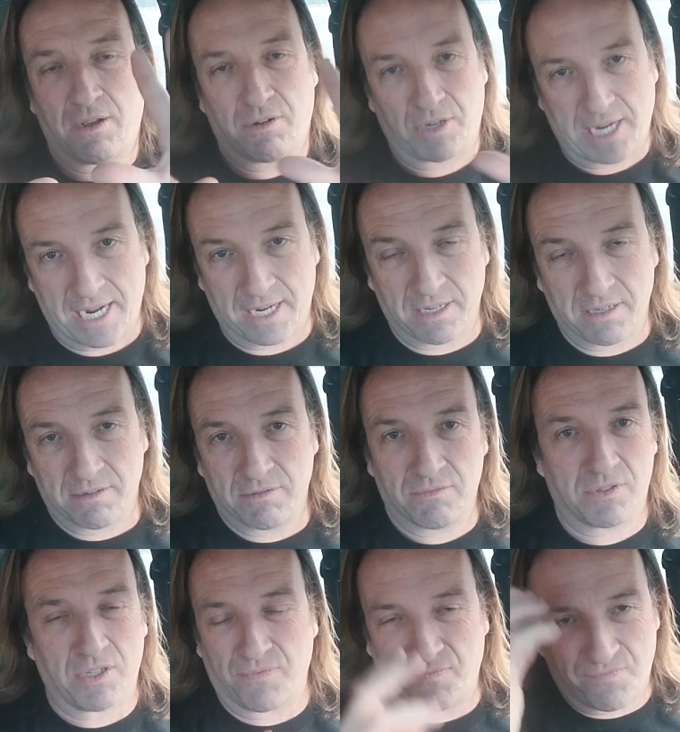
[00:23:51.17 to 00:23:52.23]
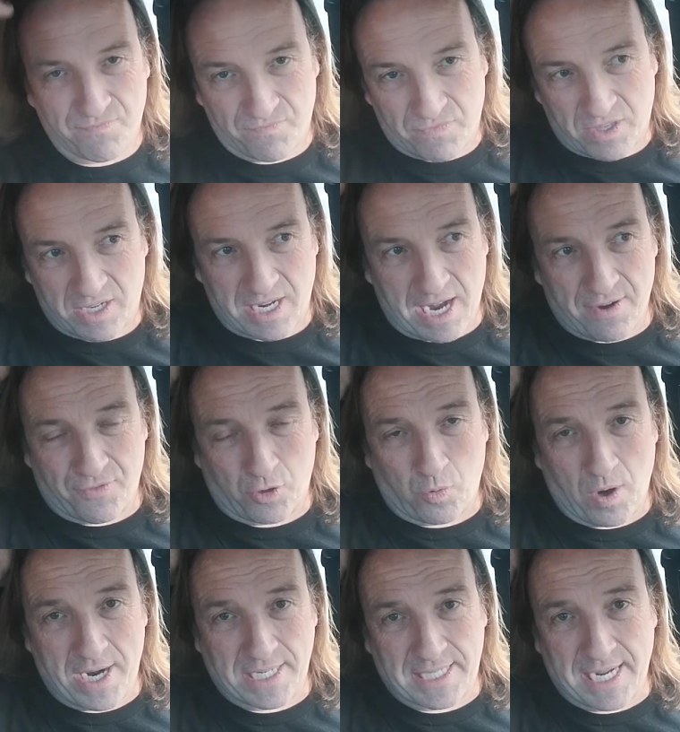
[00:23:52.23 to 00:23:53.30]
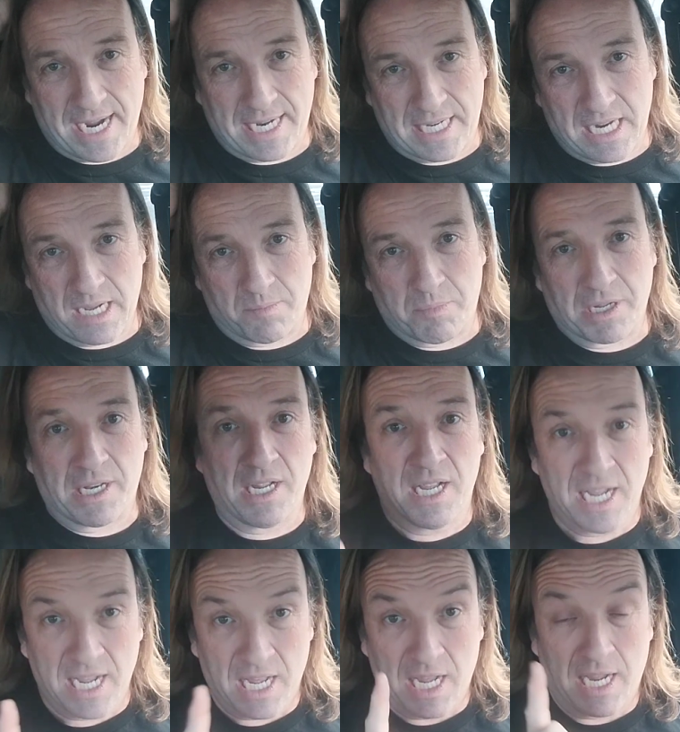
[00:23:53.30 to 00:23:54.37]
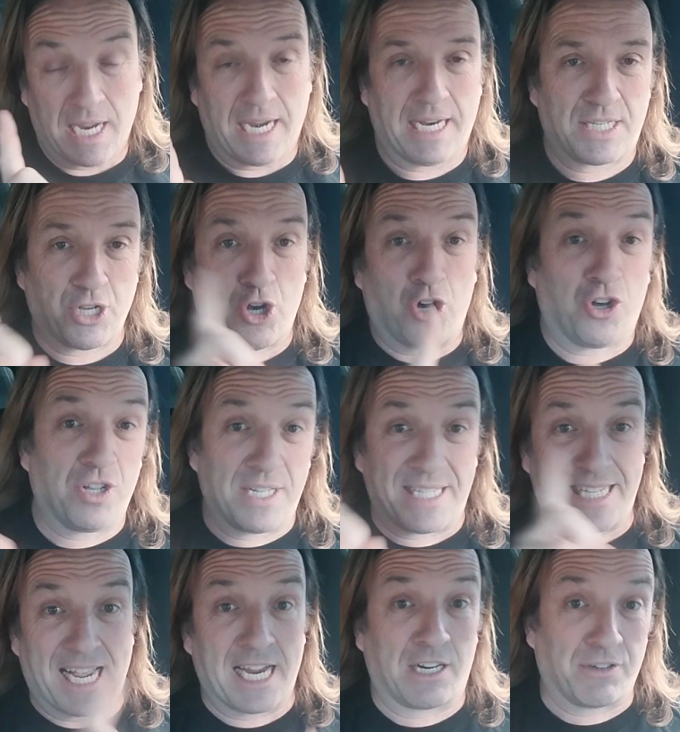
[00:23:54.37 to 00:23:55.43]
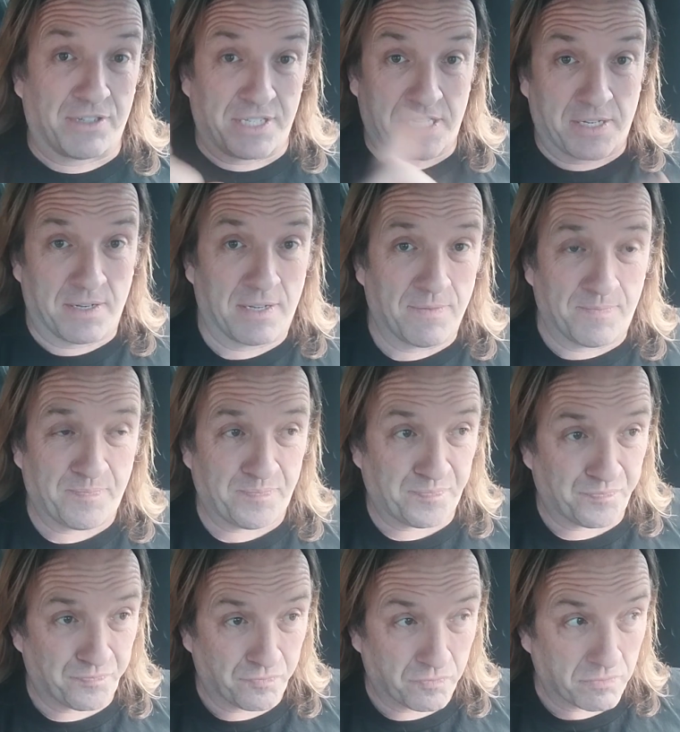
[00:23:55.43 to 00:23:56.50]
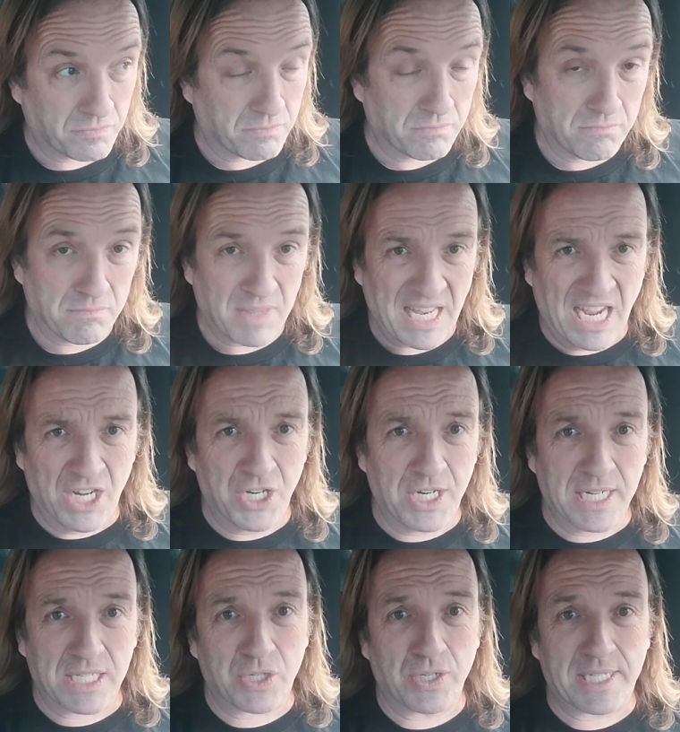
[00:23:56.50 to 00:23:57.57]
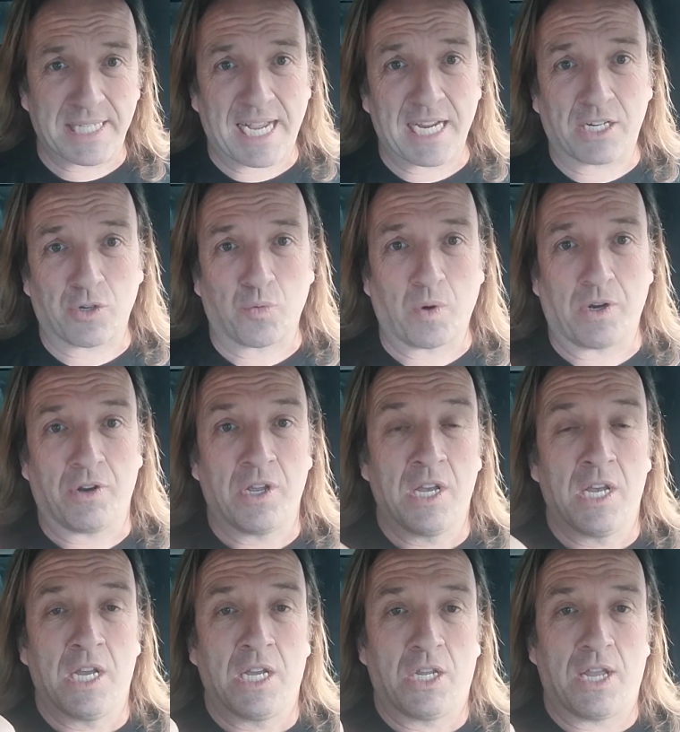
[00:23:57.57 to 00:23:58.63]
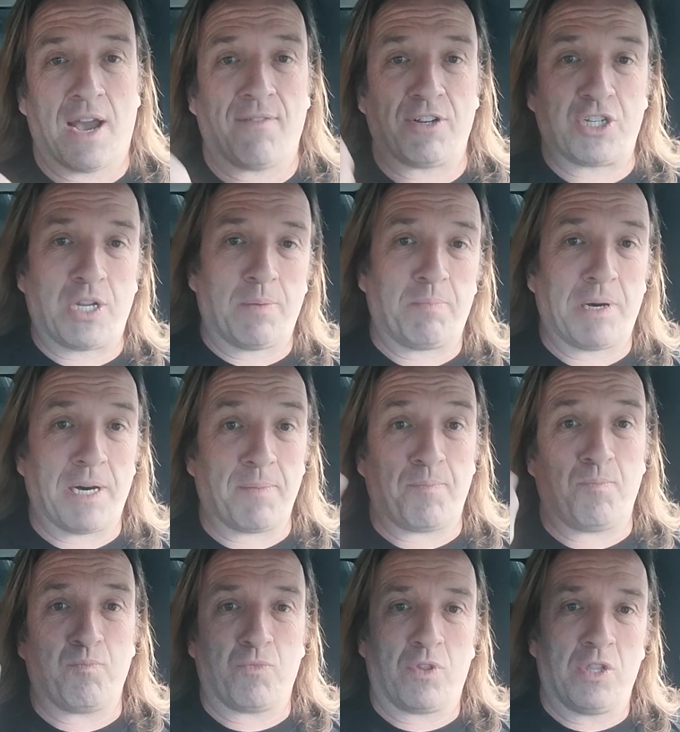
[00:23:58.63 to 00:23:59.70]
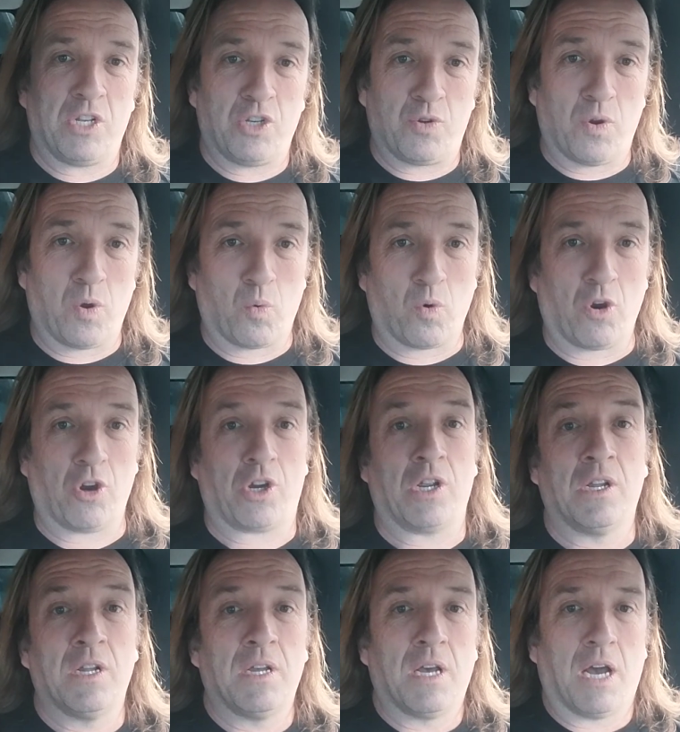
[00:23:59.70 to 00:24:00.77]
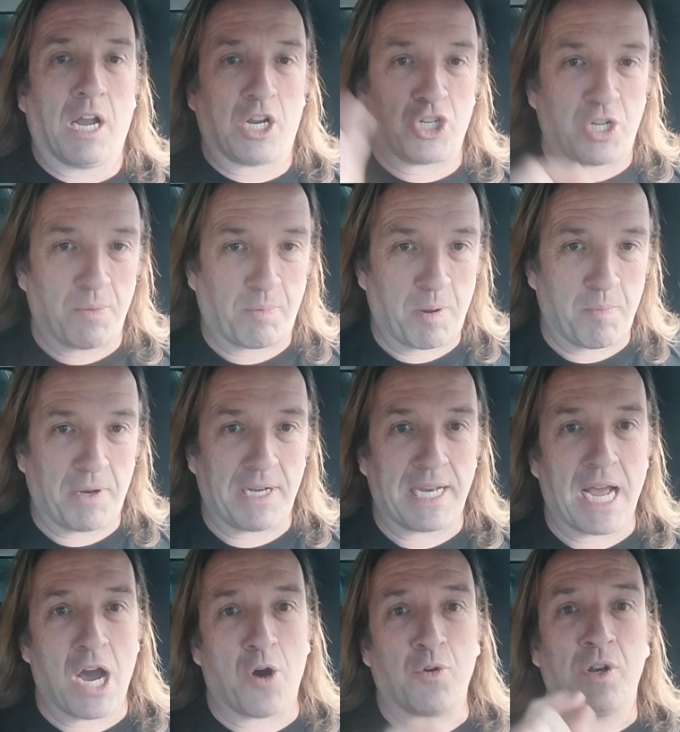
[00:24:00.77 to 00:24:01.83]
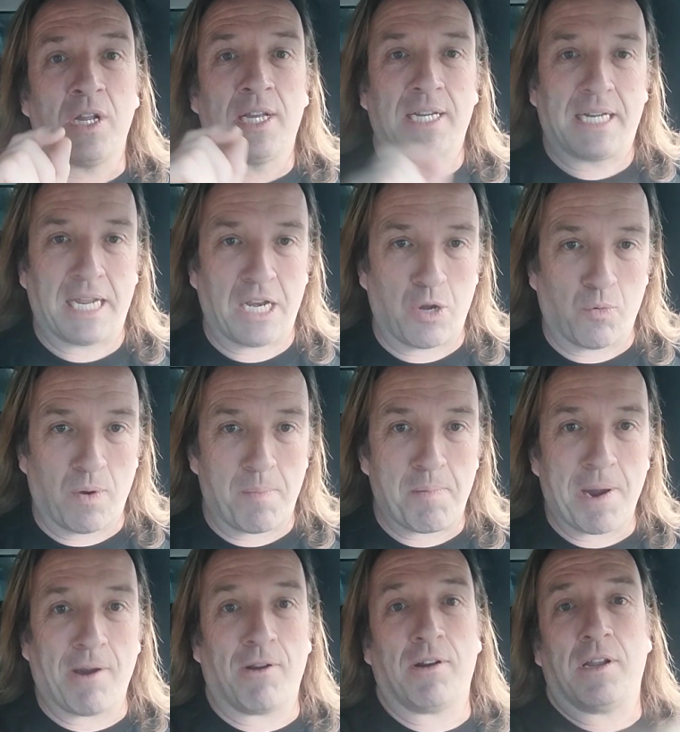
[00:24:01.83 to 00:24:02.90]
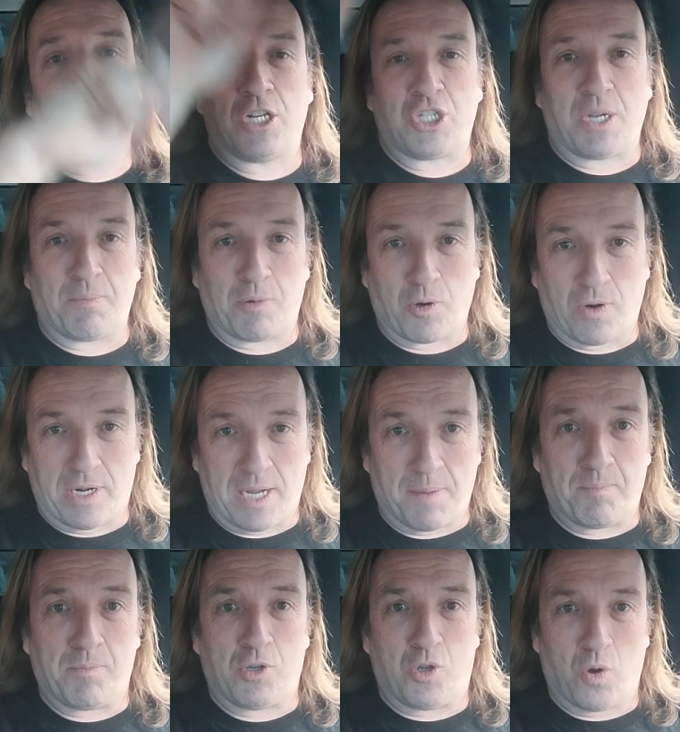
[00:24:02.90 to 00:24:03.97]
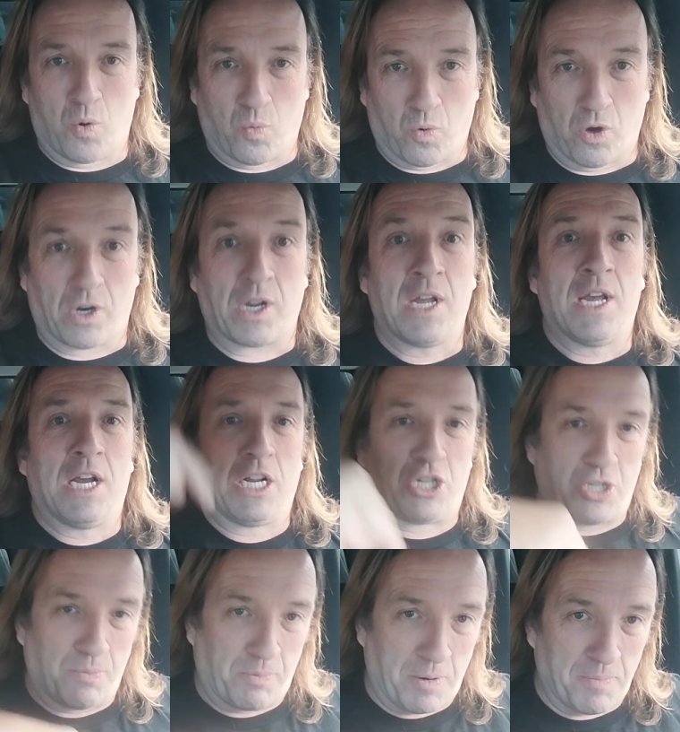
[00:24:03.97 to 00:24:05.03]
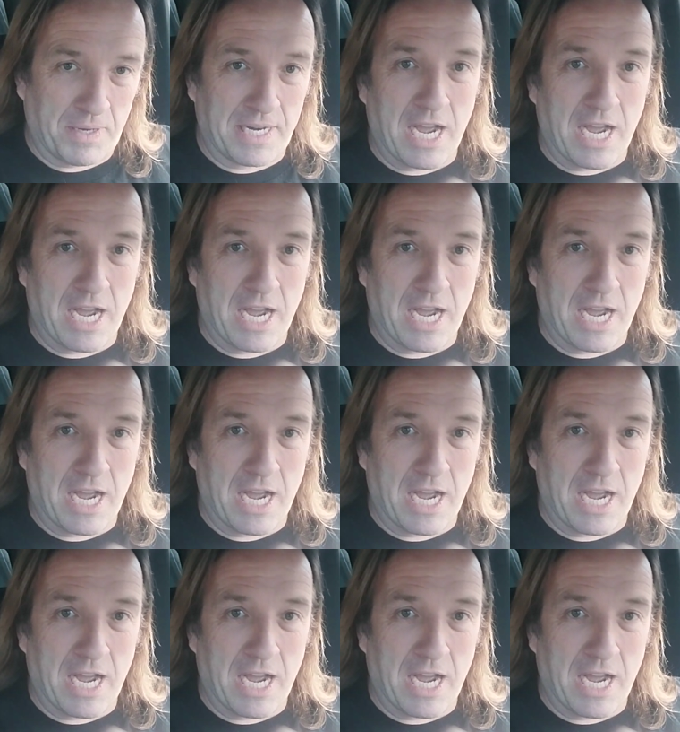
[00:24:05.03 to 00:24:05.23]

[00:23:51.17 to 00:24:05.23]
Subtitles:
Okay? It's kind of a crazy idea, but it's all in cycles. How do you get to a cycle where you have a ship up, doing work, a ship coming down, getting repaired, a ship going up, doing work, a ship coming